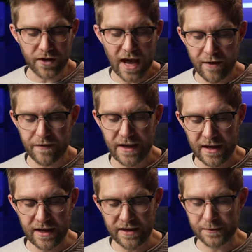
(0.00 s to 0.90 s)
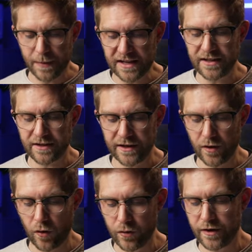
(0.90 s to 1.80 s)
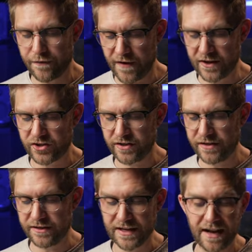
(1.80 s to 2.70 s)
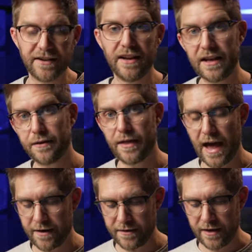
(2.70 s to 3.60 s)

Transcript: you have here is basically all your functions underneath that,